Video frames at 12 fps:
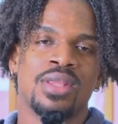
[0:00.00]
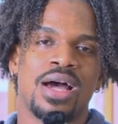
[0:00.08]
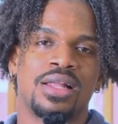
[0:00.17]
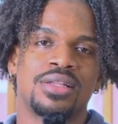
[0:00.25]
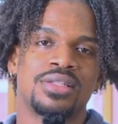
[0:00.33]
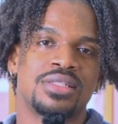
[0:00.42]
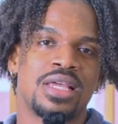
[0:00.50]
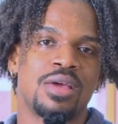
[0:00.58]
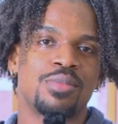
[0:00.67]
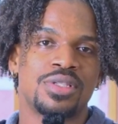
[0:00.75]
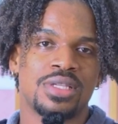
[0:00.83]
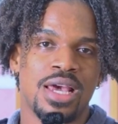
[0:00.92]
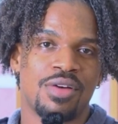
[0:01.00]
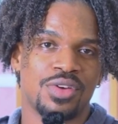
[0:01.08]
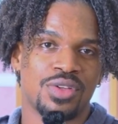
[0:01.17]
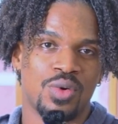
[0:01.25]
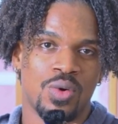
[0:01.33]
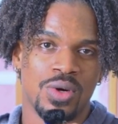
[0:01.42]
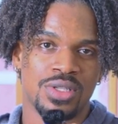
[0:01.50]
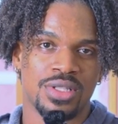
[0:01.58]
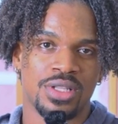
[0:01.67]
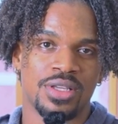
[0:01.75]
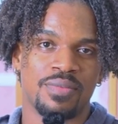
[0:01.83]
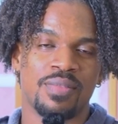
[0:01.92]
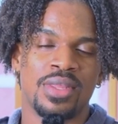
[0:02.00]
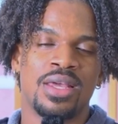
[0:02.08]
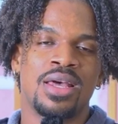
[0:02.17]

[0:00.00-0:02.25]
And his name is Kevin Horsley